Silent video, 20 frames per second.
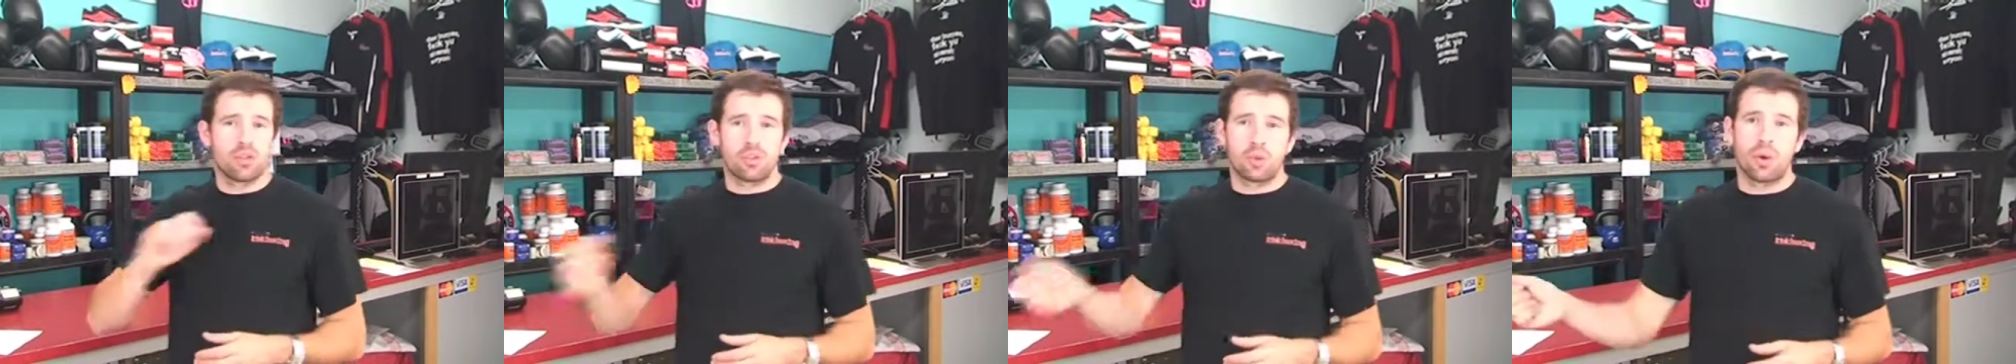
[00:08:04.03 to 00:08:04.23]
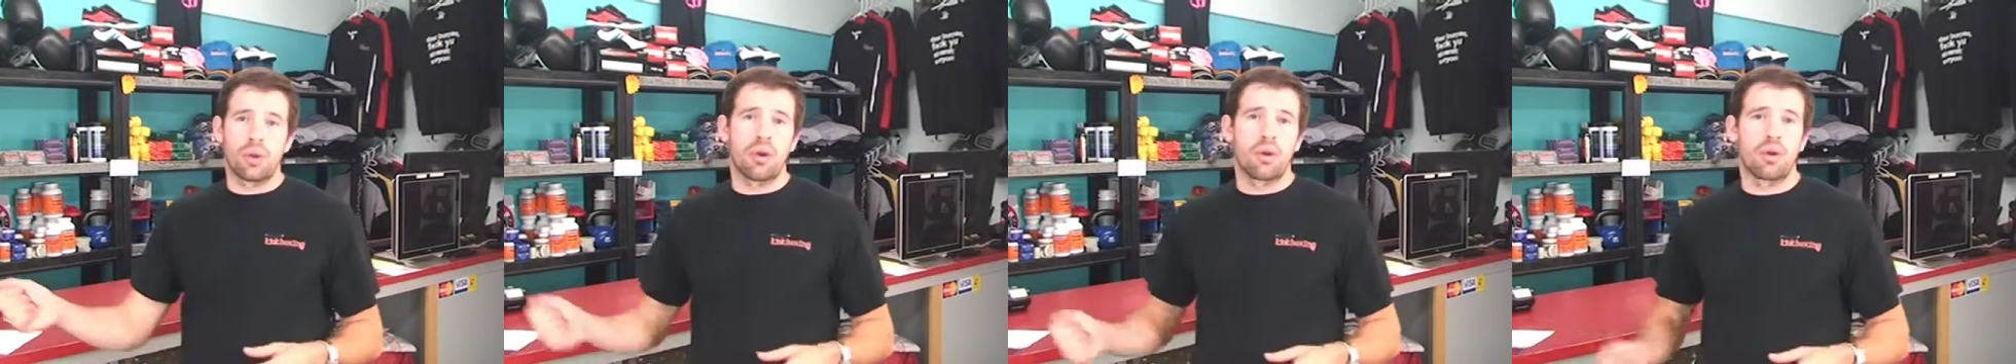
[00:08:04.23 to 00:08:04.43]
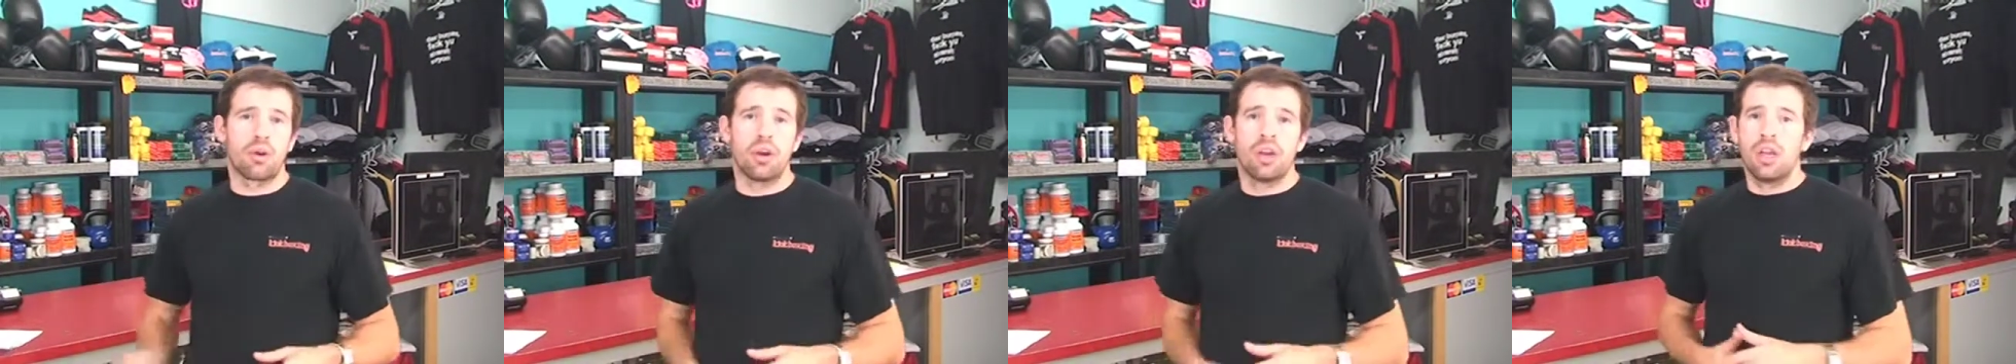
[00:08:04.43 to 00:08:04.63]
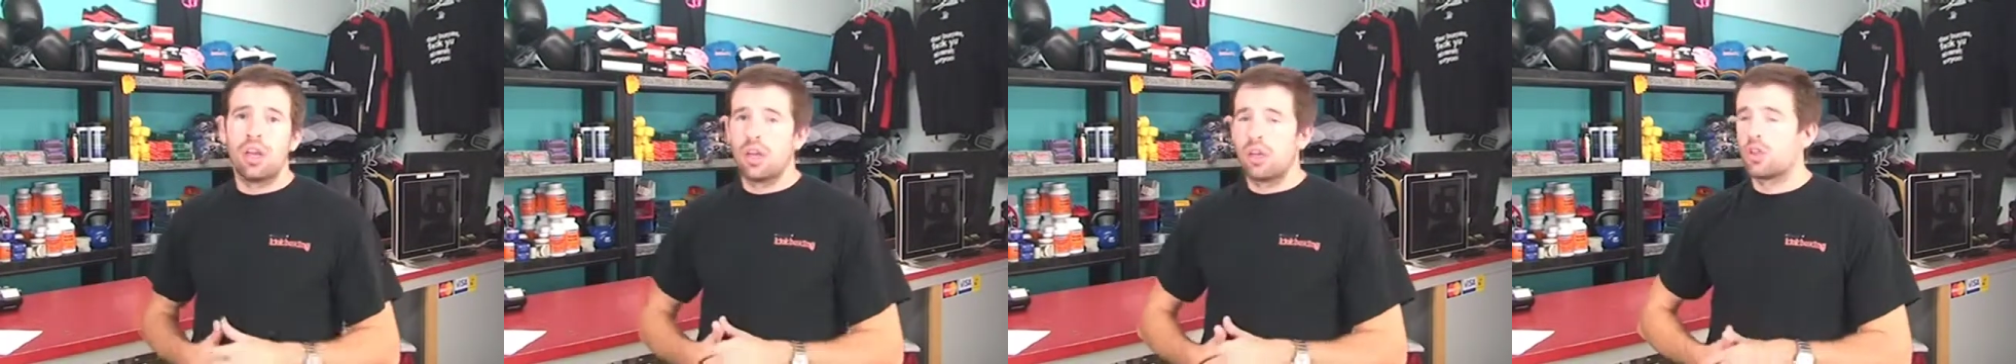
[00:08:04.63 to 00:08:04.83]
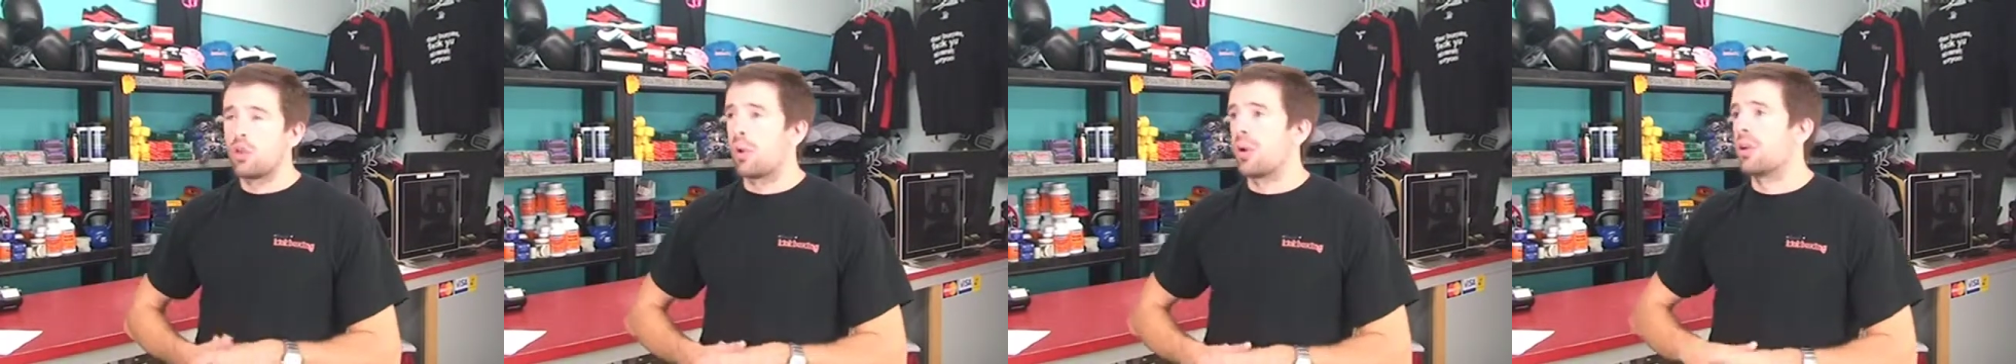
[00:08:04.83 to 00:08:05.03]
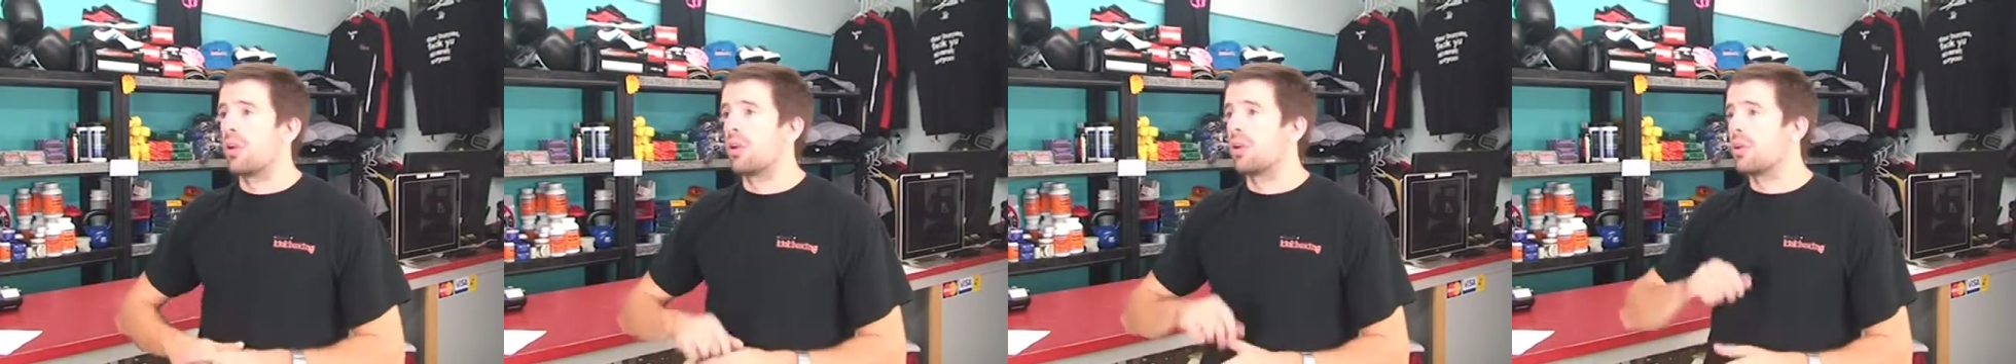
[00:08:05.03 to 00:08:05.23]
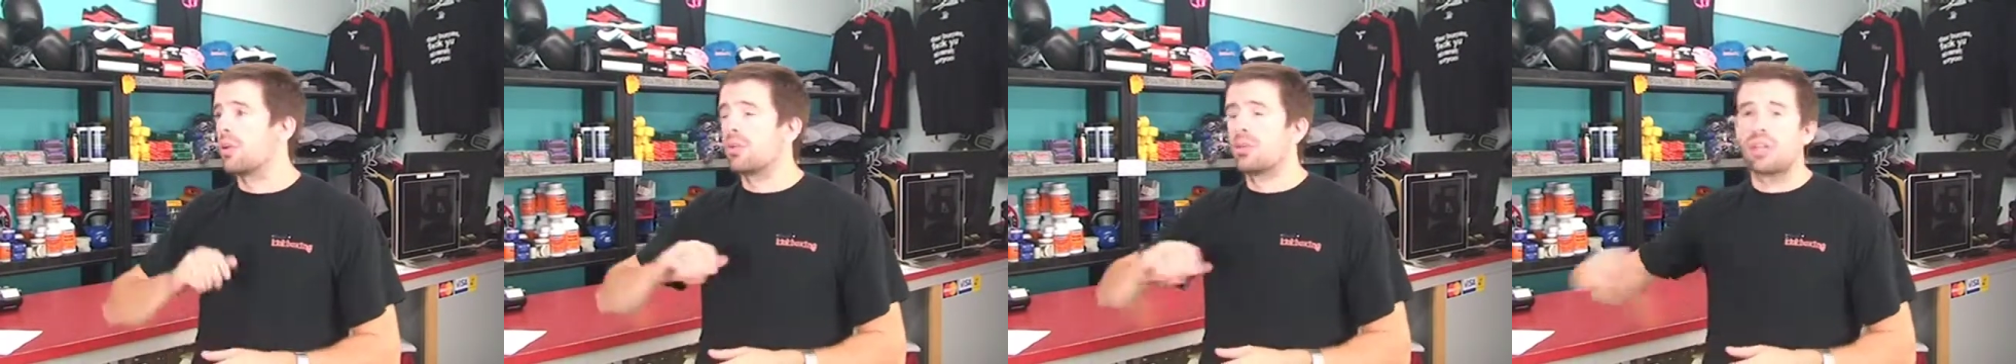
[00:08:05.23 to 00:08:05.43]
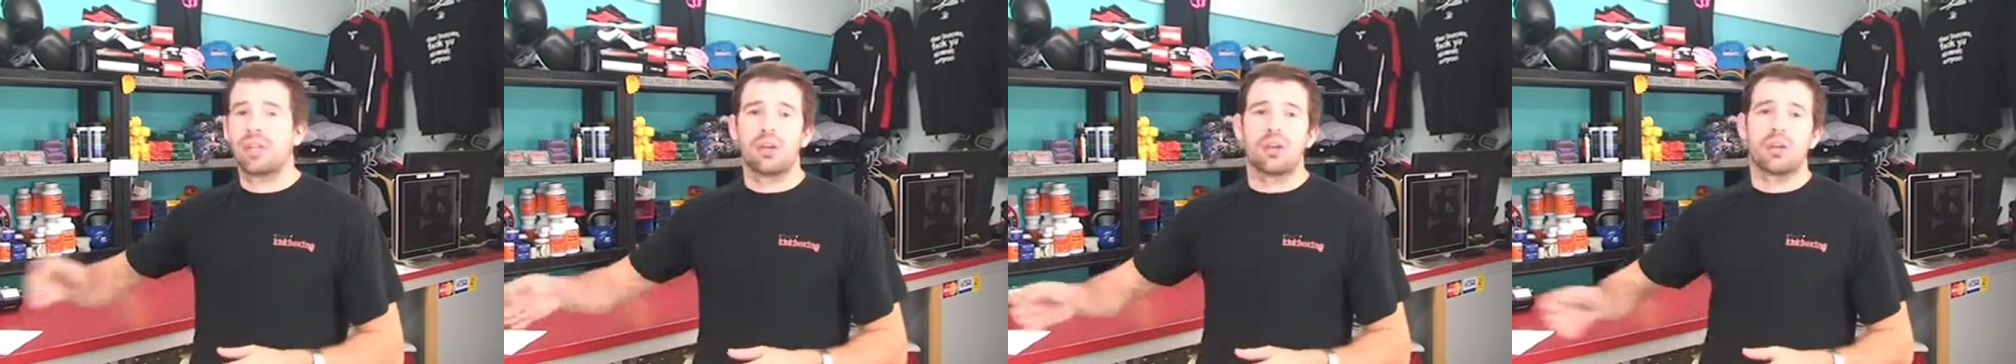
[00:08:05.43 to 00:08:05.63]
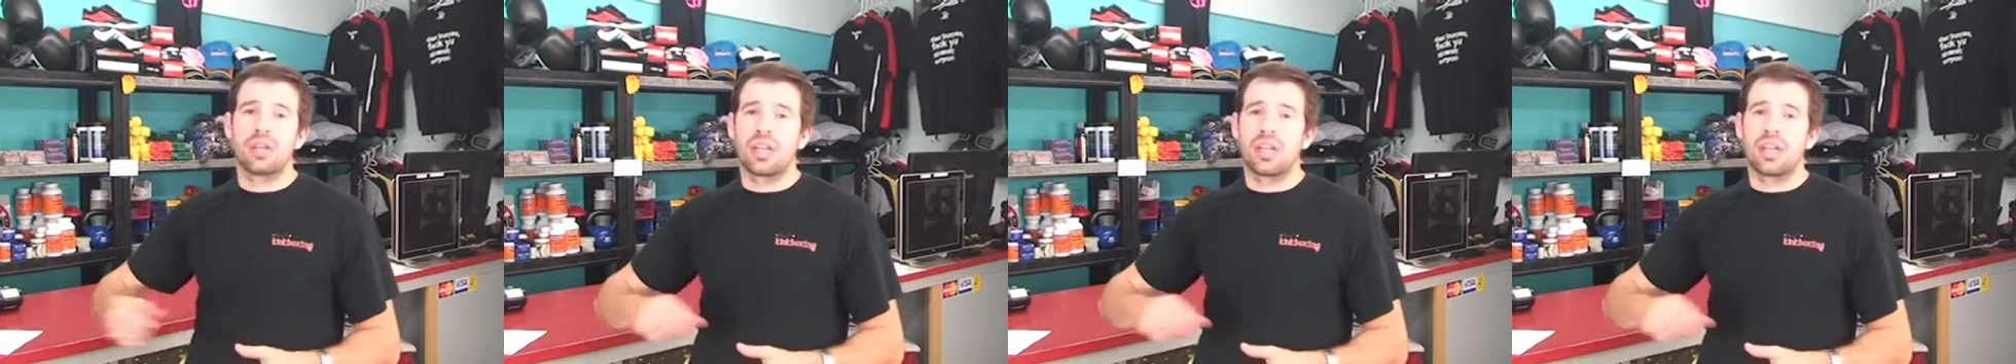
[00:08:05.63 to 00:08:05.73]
join our newsletter,